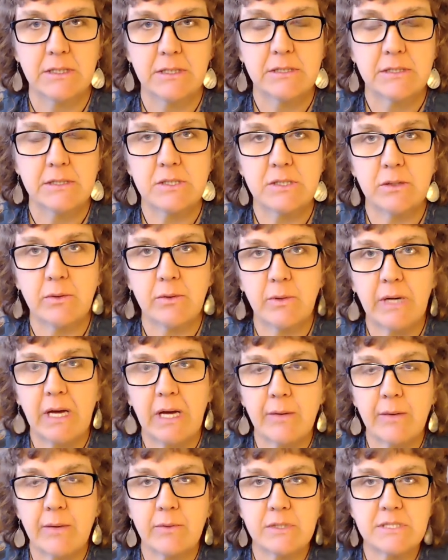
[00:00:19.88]
So when
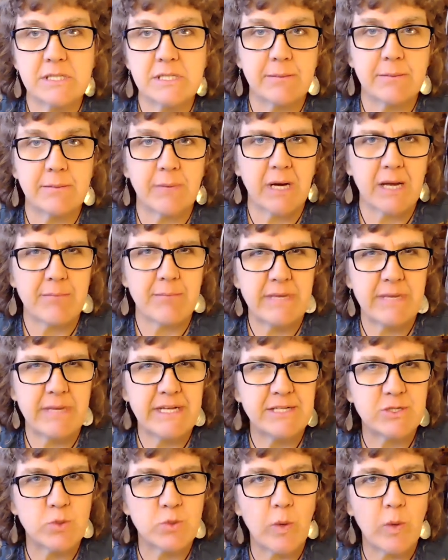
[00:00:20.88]
I was in my
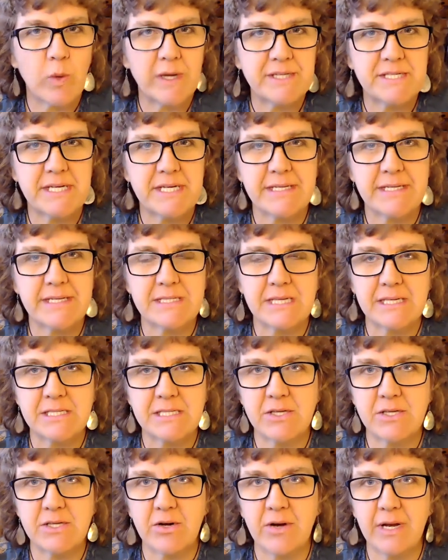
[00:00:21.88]
mid-20s, I
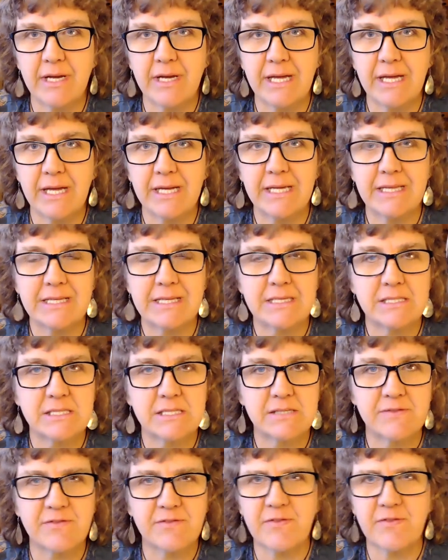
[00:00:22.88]
started getting
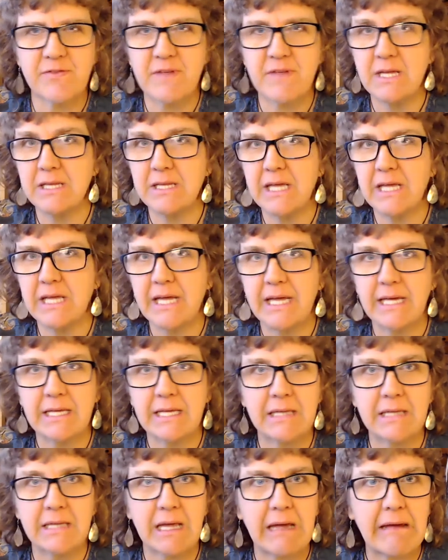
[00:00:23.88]
this feeling
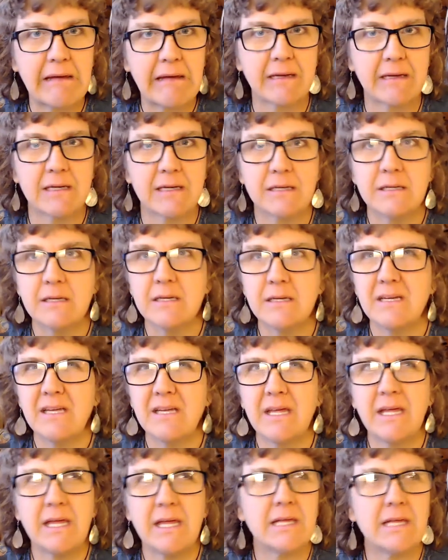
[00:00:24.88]
like
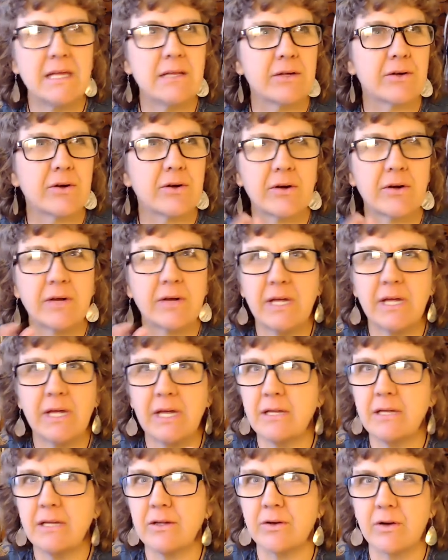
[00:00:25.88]
healer,
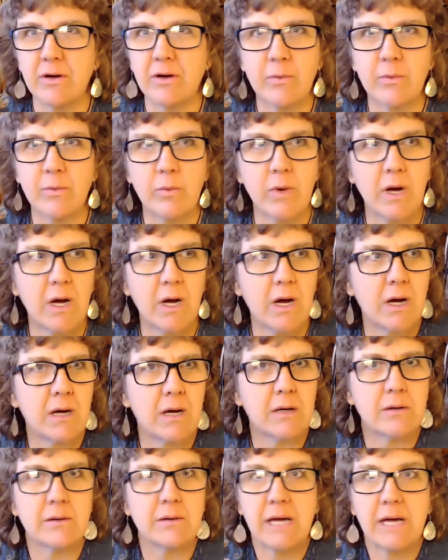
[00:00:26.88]
healer.
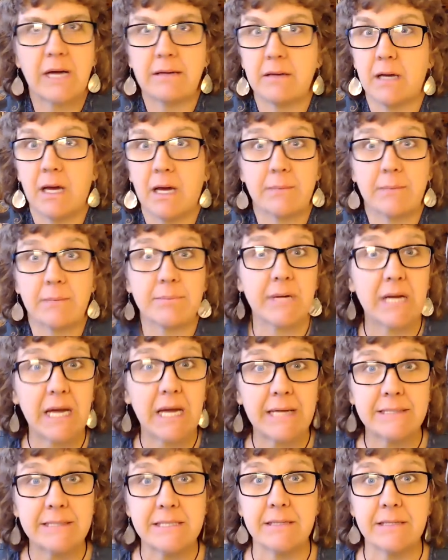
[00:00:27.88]
Wow, but I
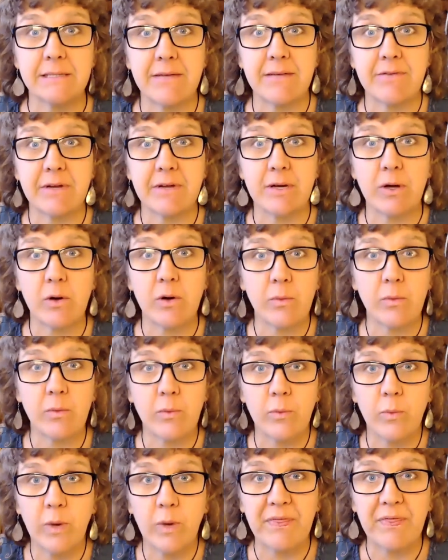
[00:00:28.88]
didn't even know
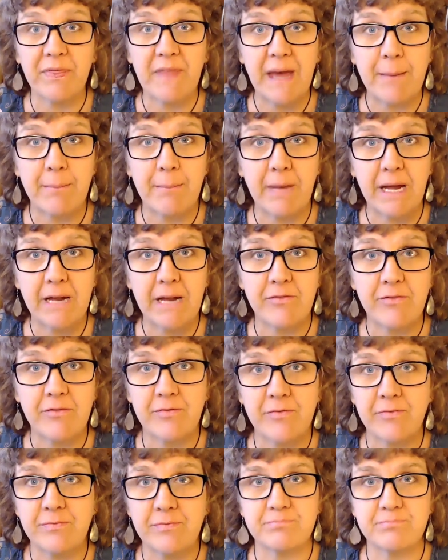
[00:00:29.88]
what that might have
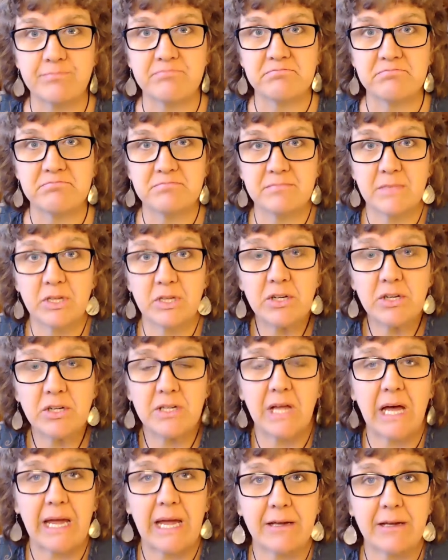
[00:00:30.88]
looked
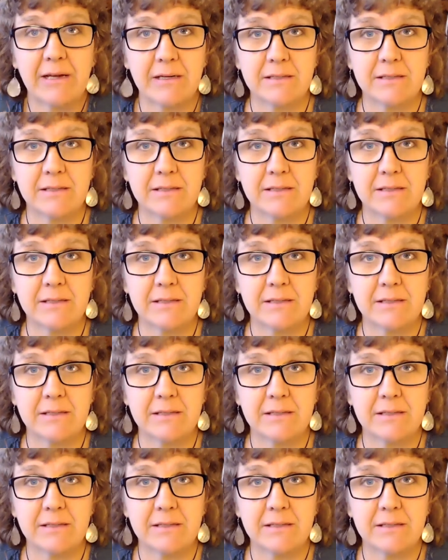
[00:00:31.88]
like.